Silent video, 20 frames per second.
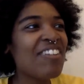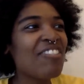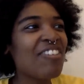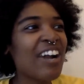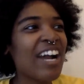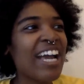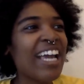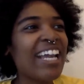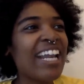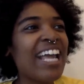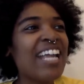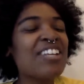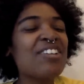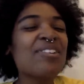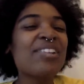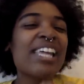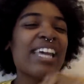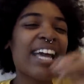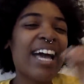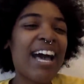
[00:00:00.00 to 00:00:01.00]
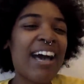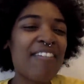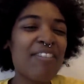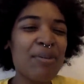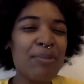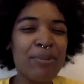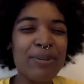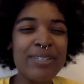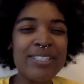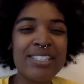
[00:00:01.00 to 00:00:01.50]
right, and you like have the
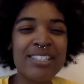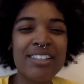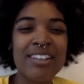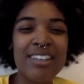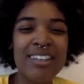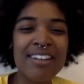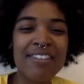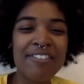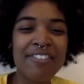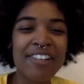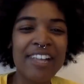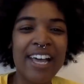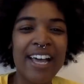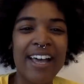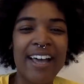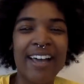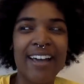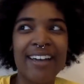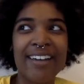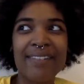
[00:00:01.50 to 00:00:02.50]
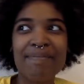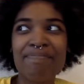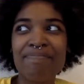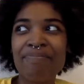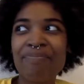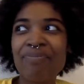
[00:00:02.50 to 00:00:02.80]
Brazilian flag